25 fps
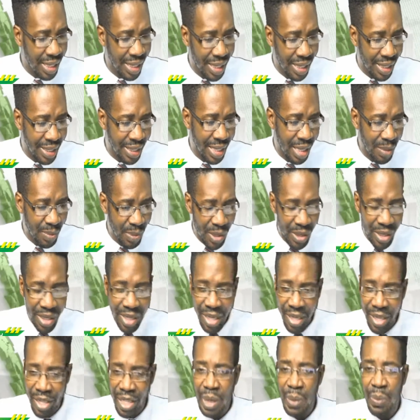keep your
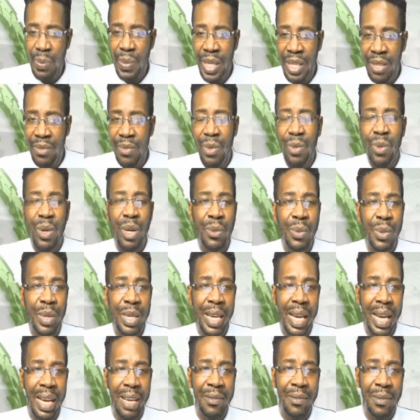ears peeled for what we have